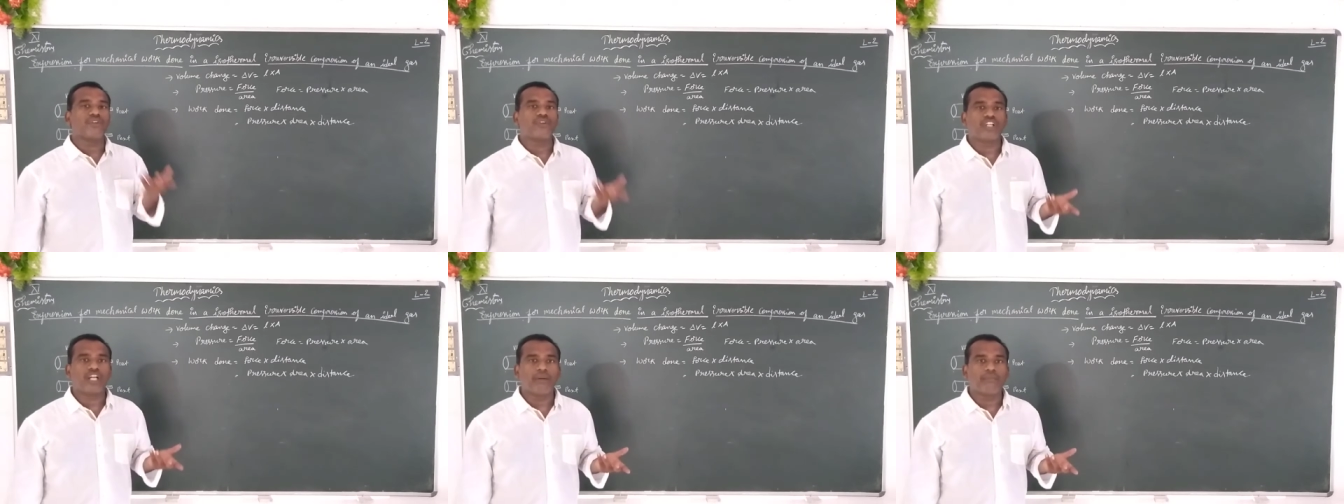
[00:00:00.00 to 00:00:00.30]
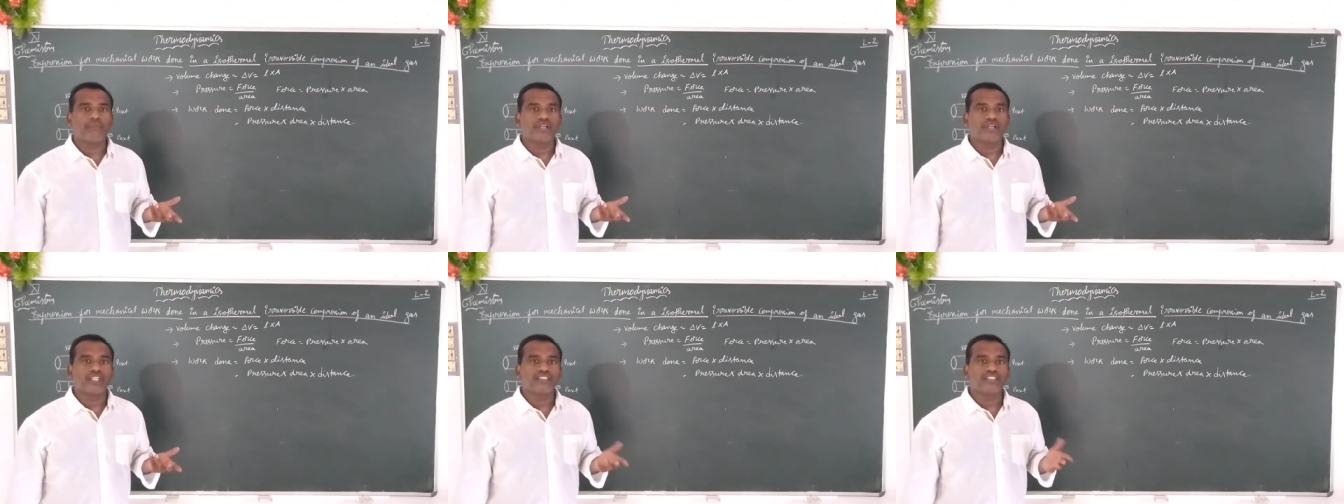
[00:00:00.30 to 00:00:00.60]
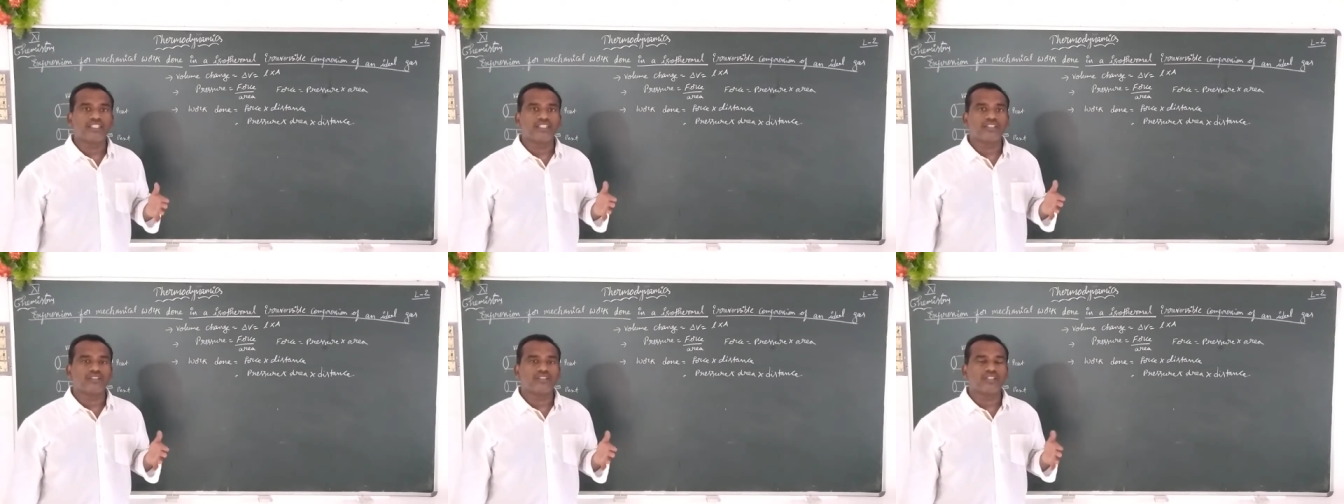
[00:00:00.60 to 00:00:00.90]
you compress,
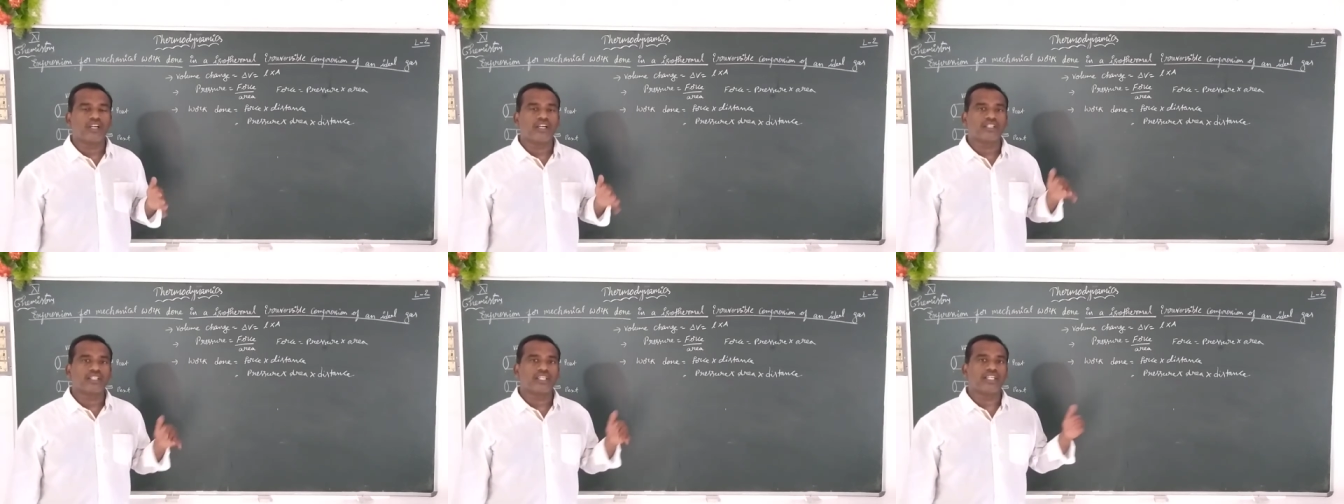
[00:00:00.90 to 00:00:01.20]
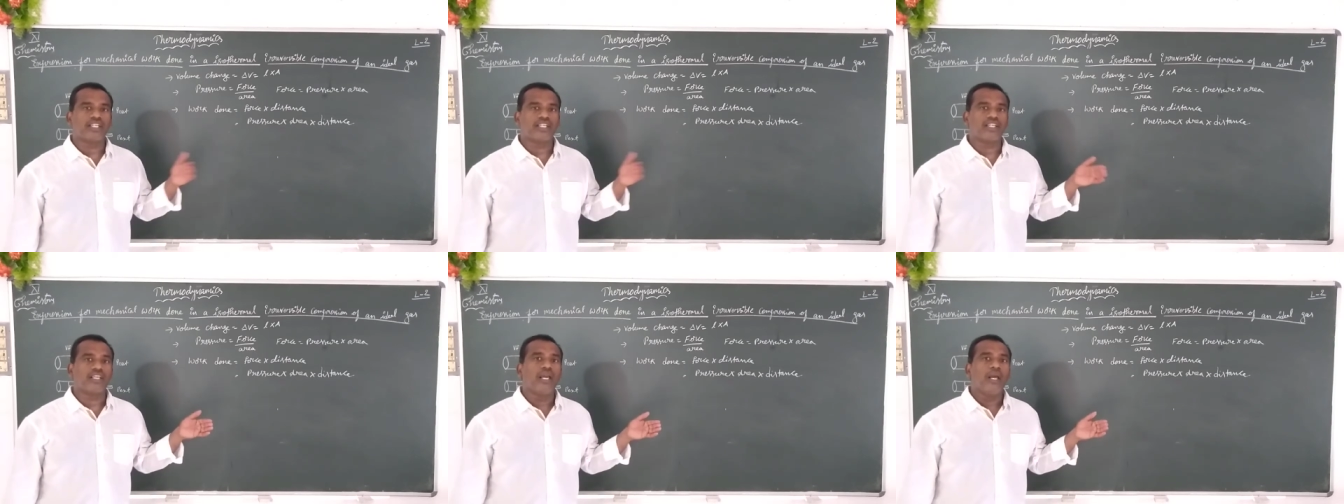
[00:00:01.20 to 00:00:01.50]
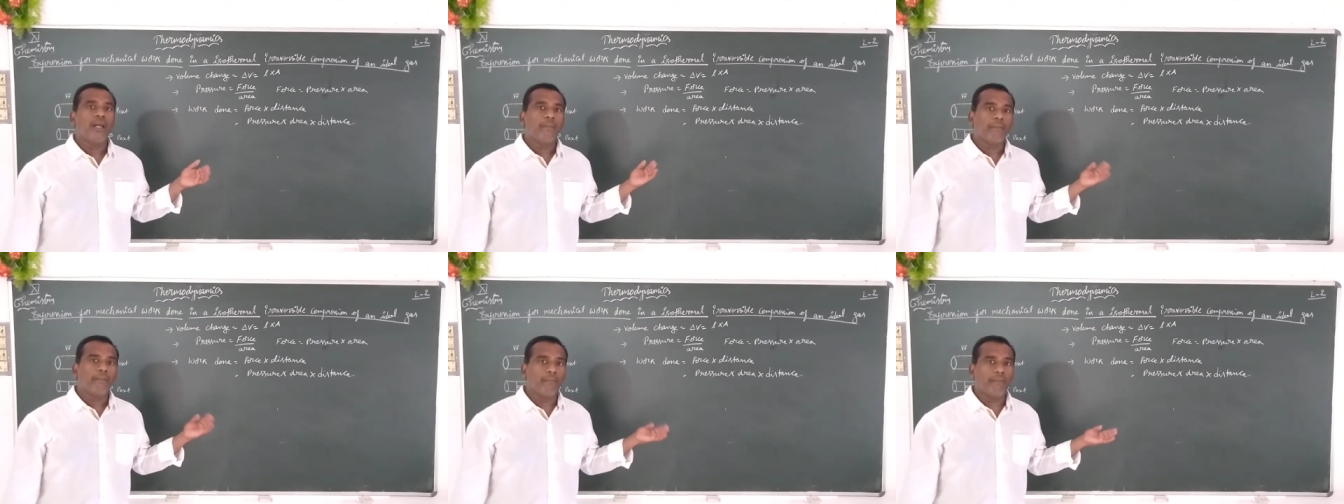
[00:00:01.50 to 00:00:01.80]
it is not getting
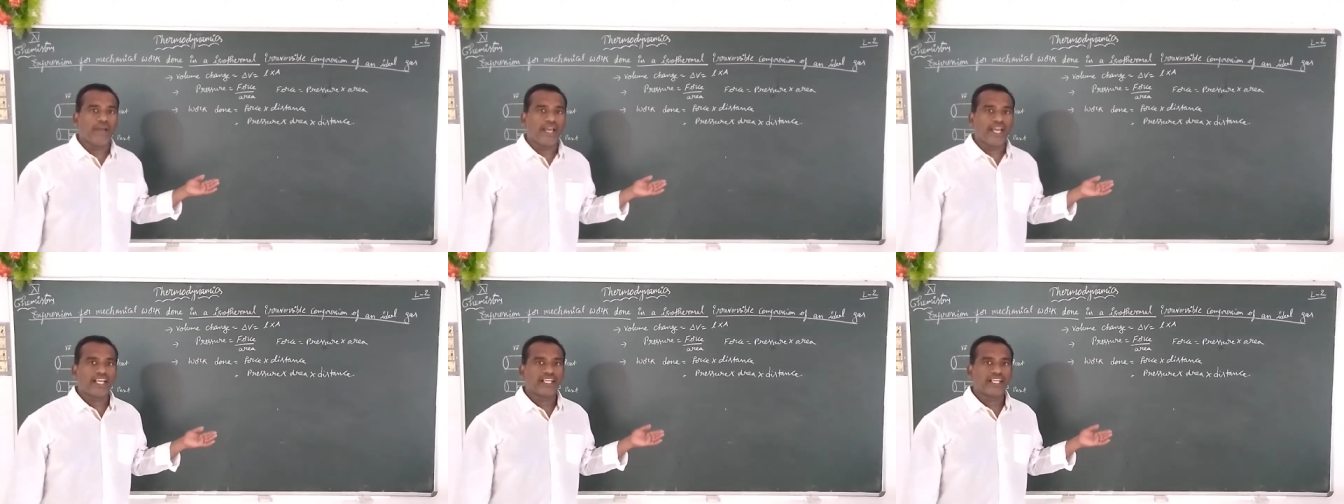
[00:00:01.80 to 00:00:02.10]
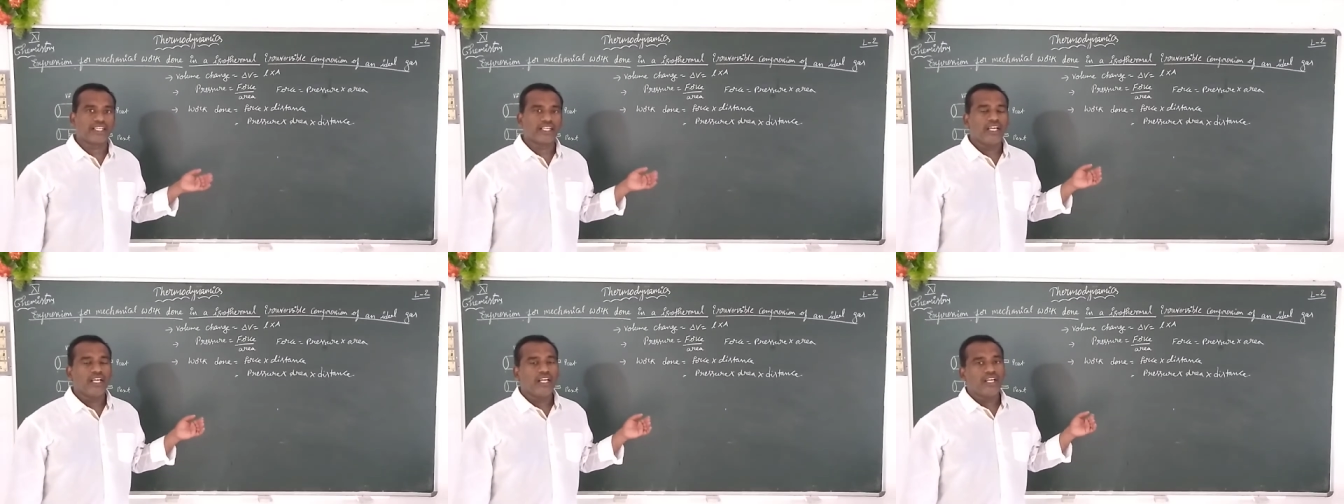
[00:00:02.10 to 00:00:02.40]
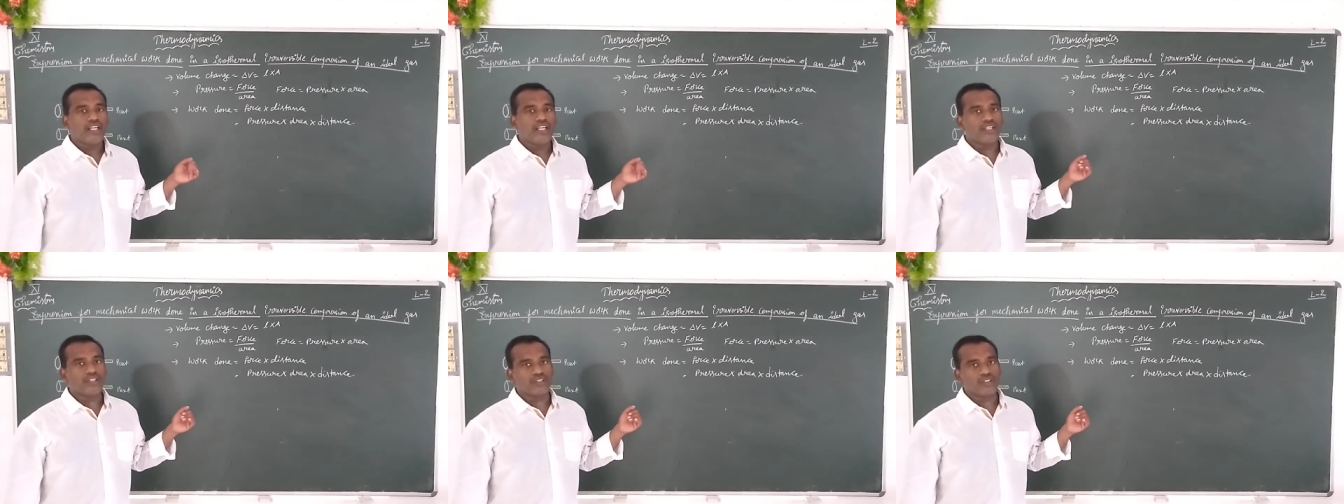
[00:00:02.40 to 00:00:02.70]
back
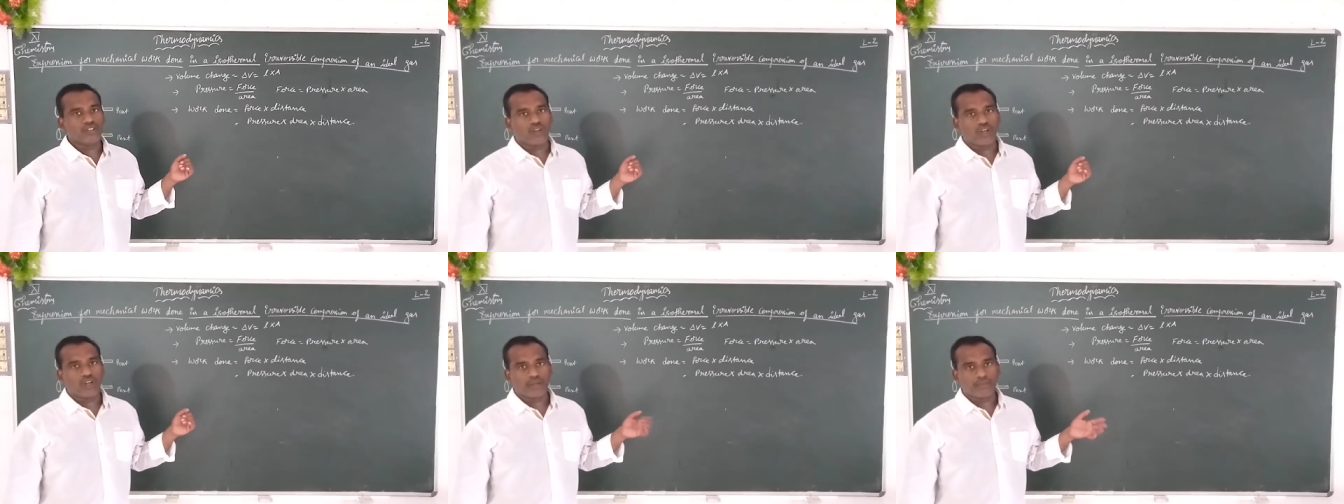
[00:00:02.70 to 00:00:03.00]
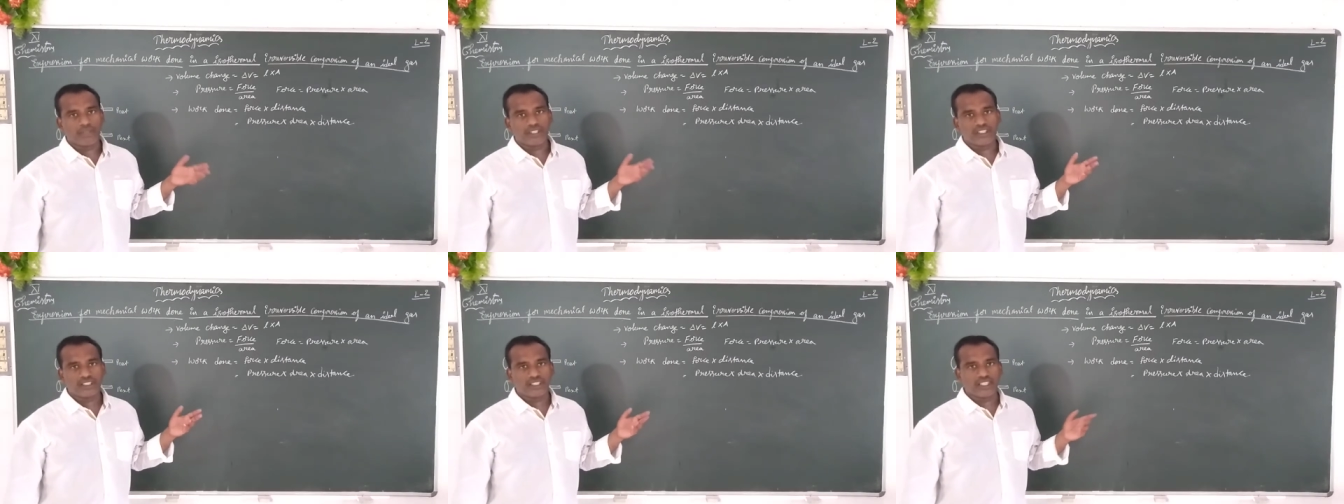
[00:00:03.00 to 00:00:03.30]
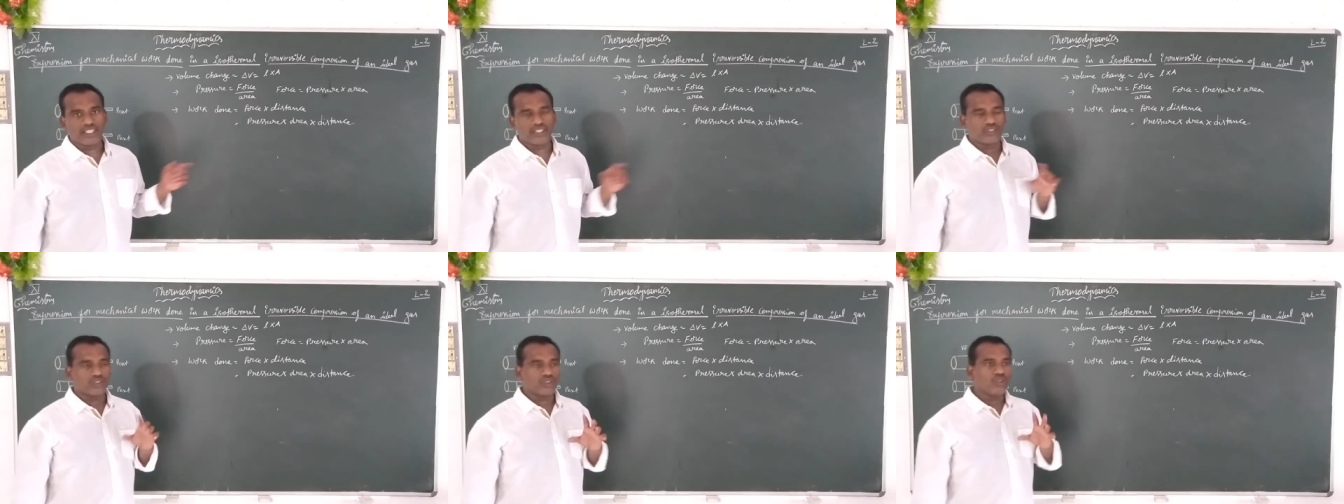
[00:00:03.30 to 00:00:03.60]
into the normal
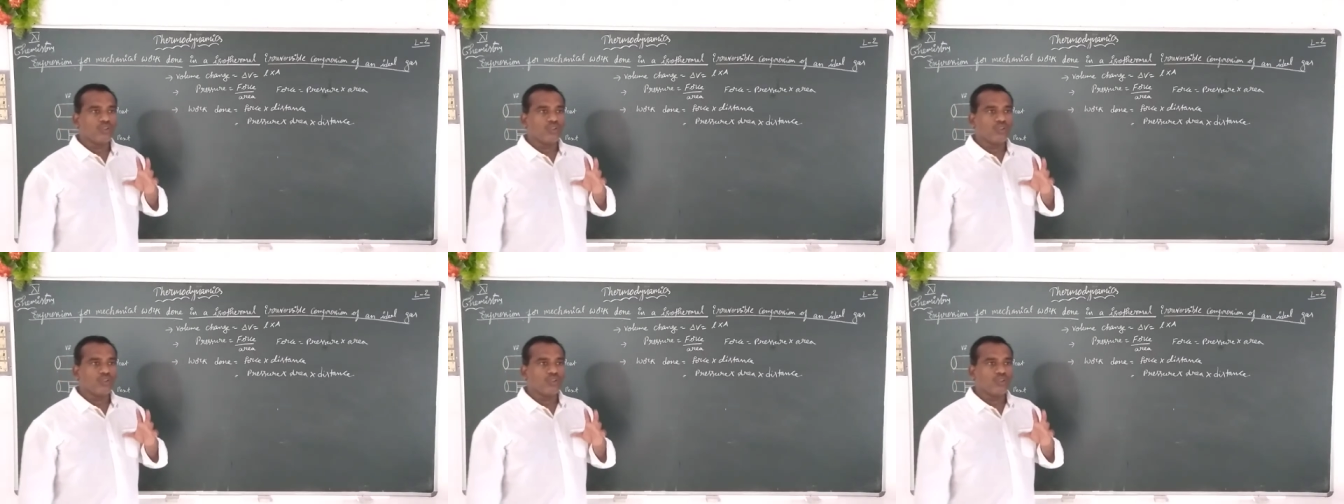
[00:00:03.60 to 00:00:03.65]
state.